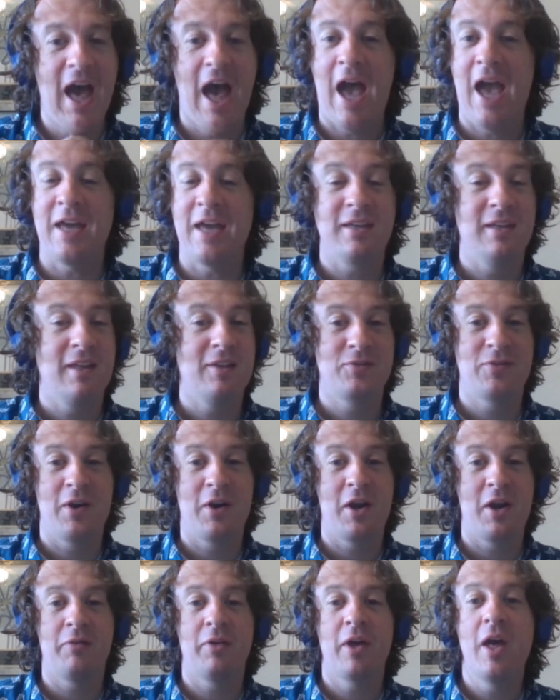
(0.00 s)
Hey, that's fair
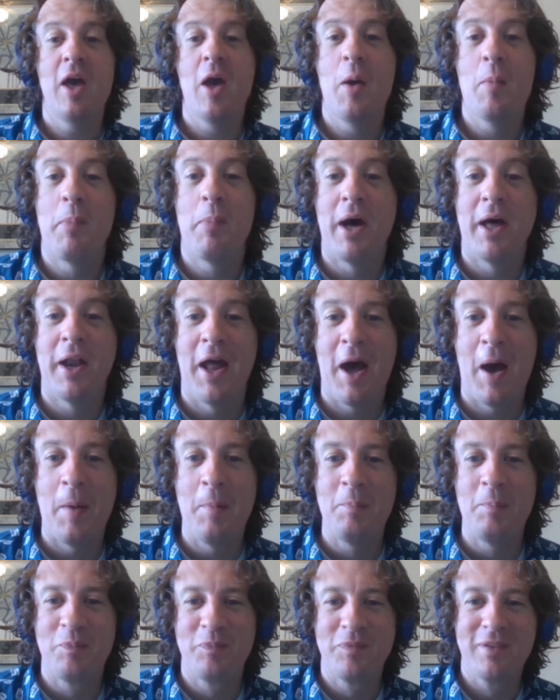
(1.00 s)
enough.
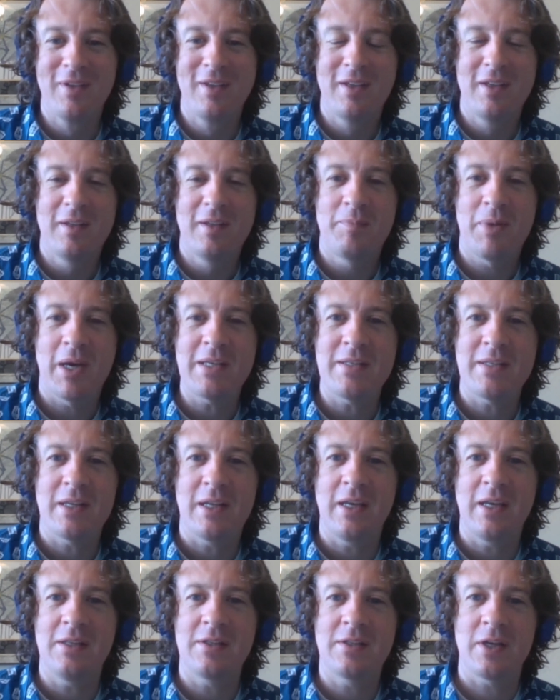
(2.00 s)
But
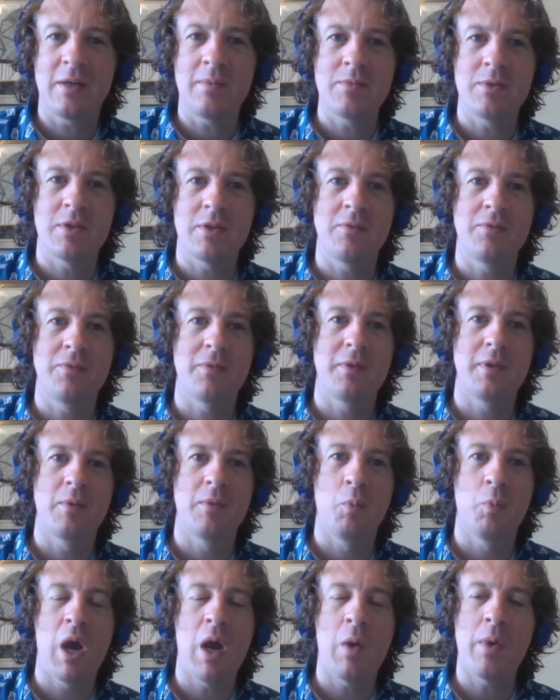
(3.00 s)
basically, in terms of
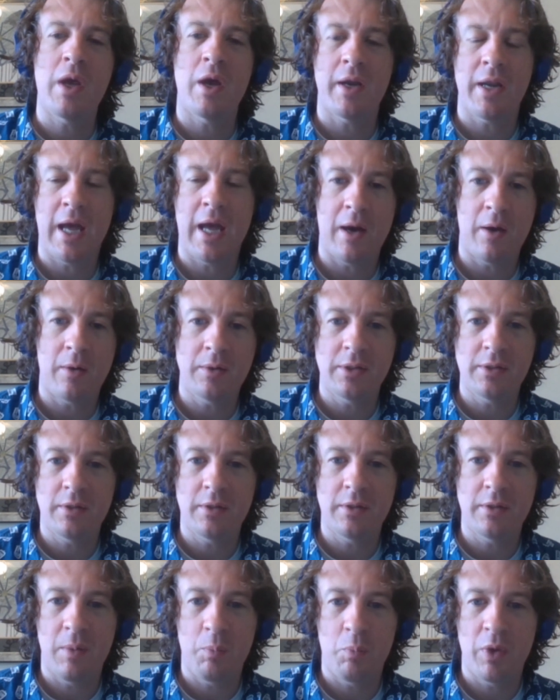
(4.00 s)
where we are now and
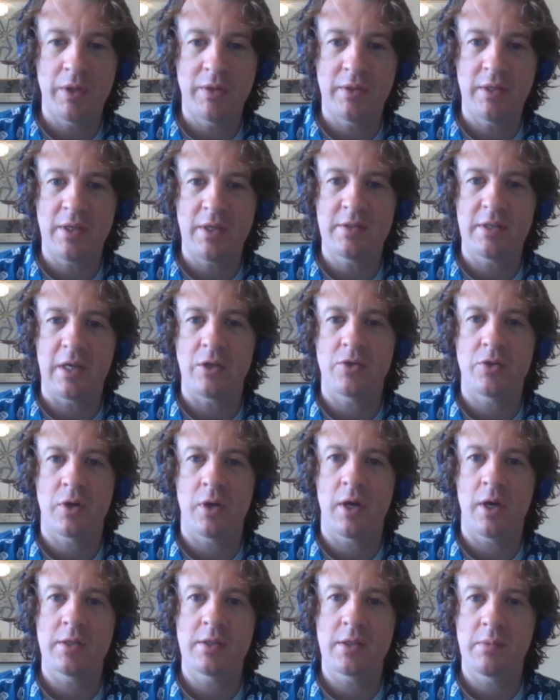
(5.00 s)
with
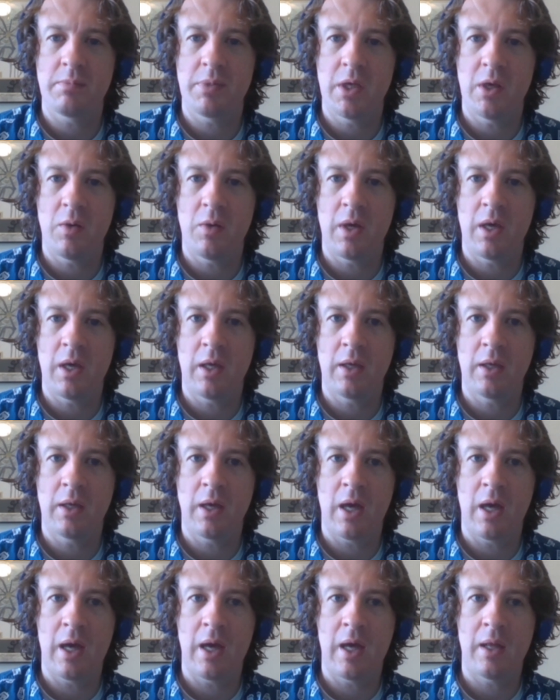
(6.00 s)
decentralized computing
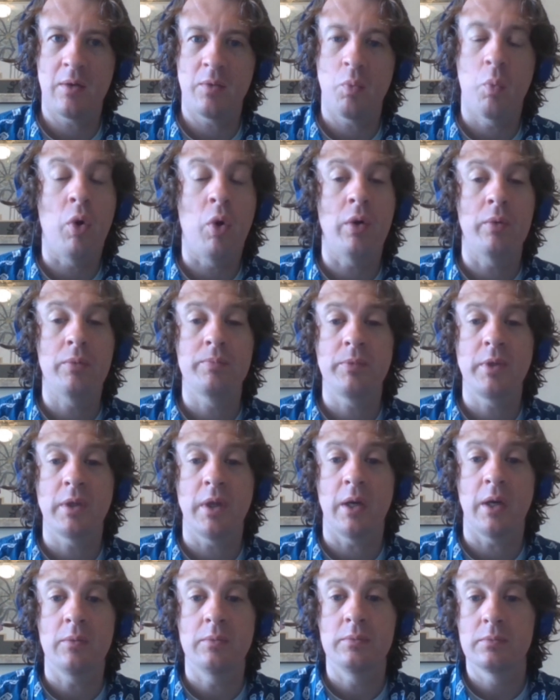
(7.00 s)
and what
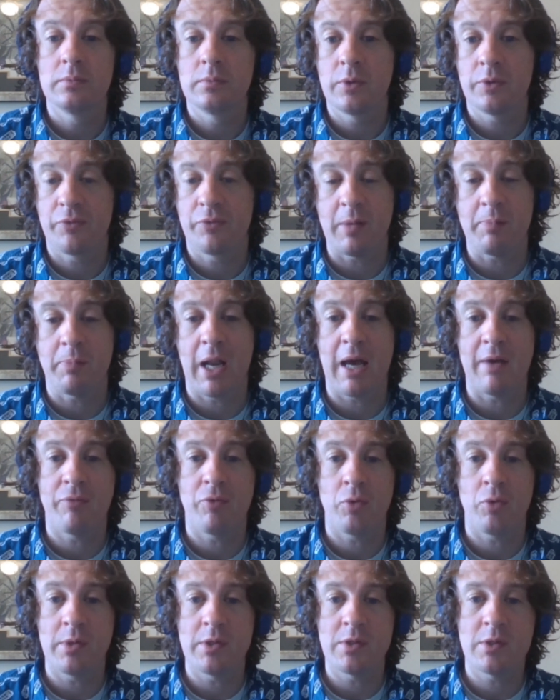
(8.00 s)
the Friend
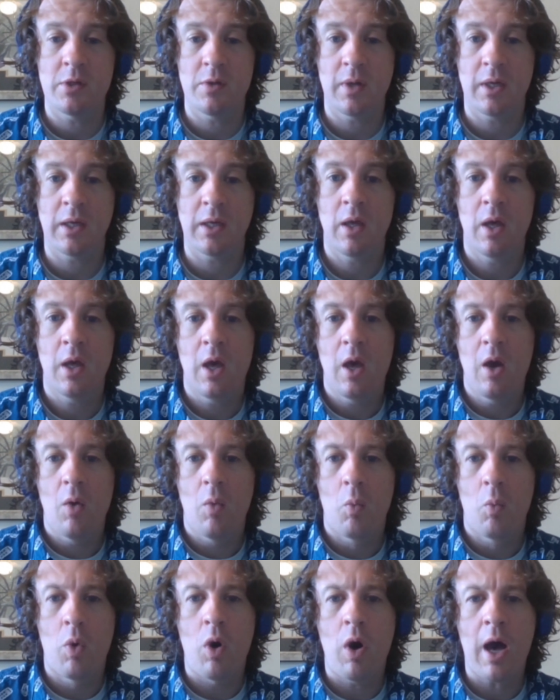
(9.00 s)
platform is doing,
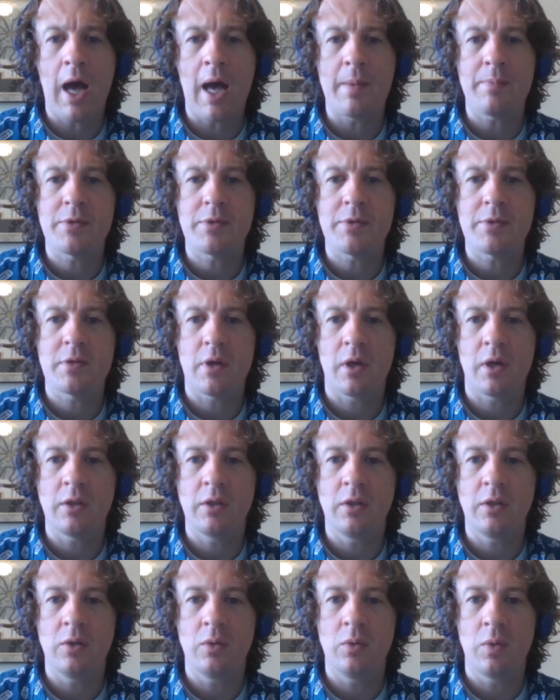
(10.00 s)
what apps are
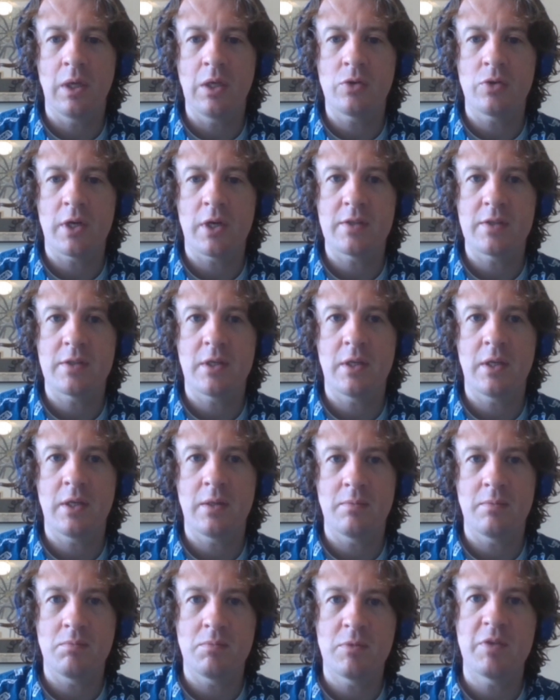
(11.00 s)
you interested
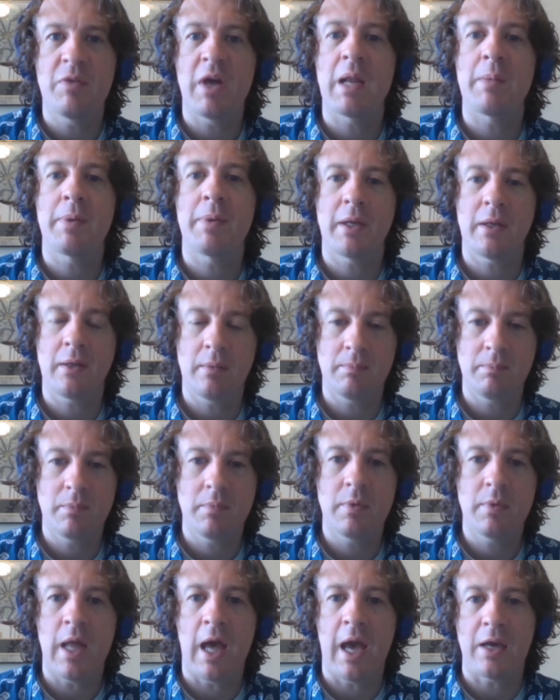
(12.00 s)
in developing
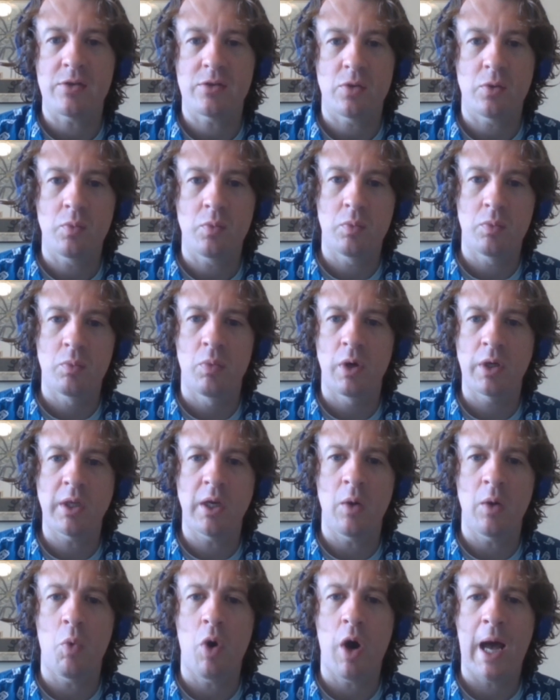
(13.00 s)
next, or what
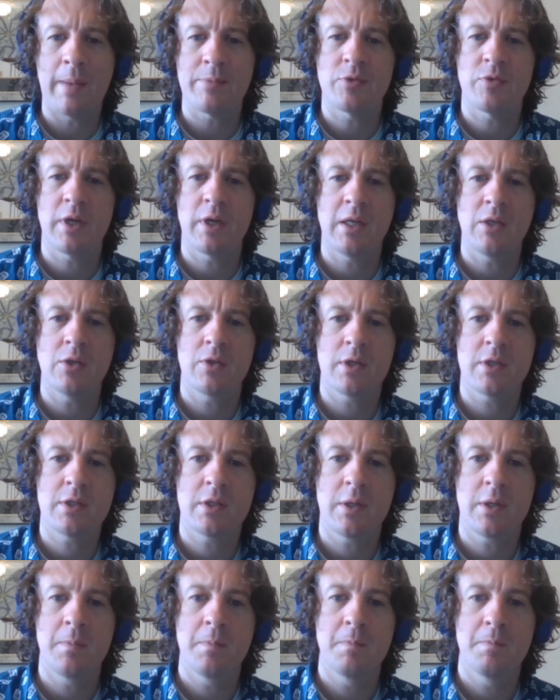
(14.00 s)
apps really interest
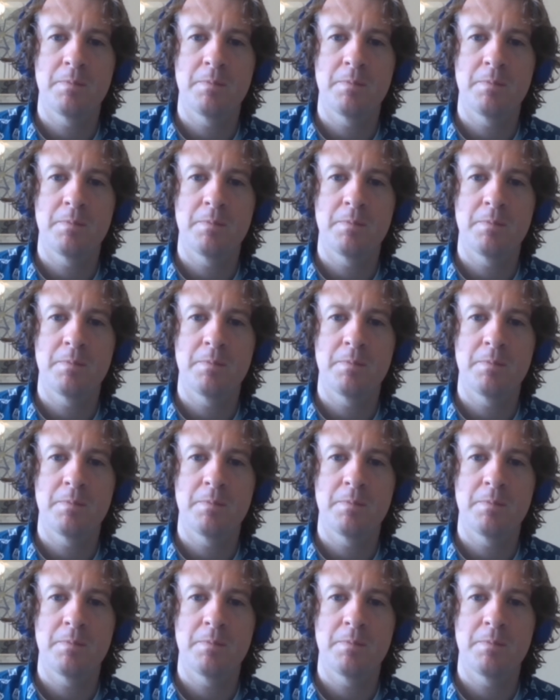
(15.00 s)
you?